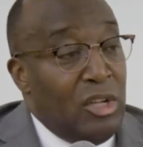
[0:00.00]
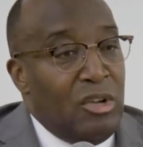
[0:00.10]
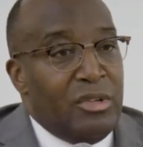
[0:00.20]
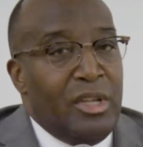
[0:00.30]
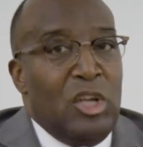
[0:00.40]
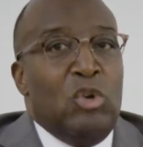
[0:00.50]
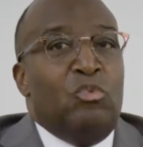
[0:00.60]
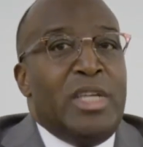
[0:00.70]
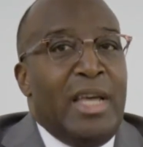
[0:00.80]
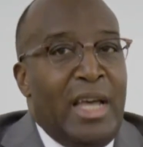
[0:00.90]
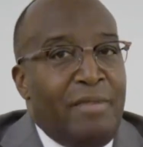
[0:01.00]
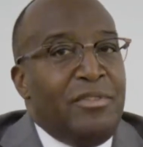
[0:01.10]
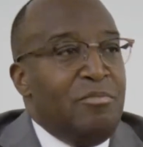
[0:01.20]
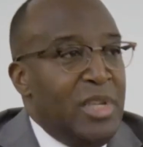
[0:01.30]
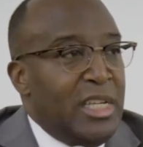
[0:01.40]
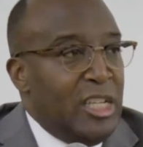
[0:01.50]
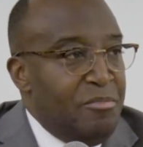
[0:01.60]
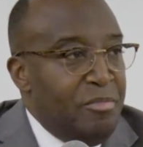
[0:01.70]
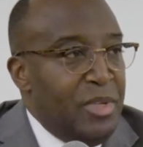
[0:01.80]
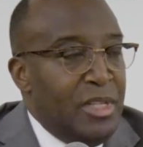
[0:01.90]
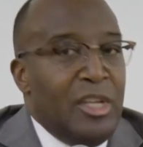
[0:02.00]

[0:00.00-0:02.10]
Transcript: along, we have to make a commitment